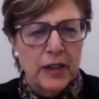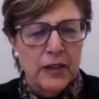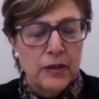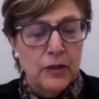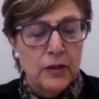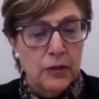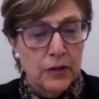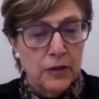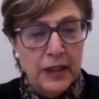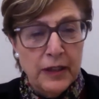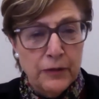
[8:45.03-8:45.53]

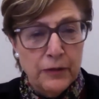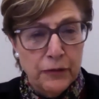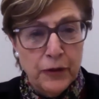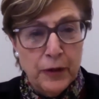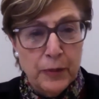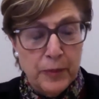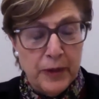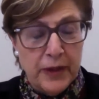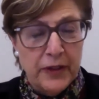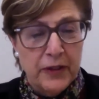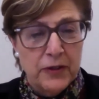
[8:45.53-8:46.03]
learning
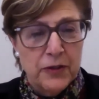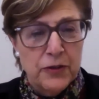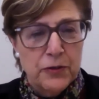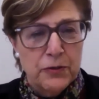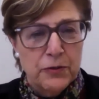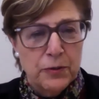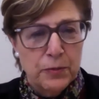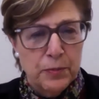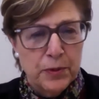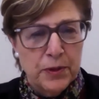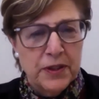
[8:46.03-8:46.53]
from others
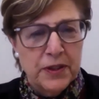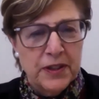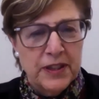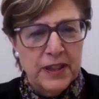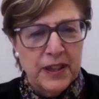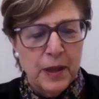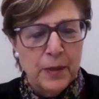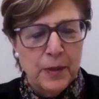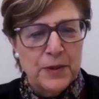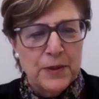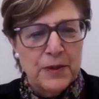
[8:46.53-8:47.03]
through books
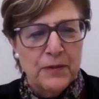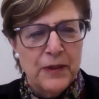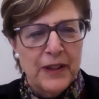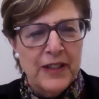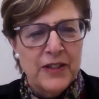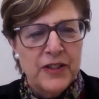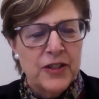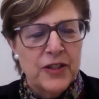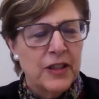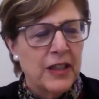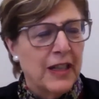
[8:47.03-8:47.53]
and
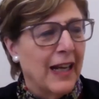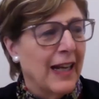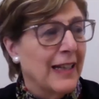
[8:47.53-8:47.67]
observation,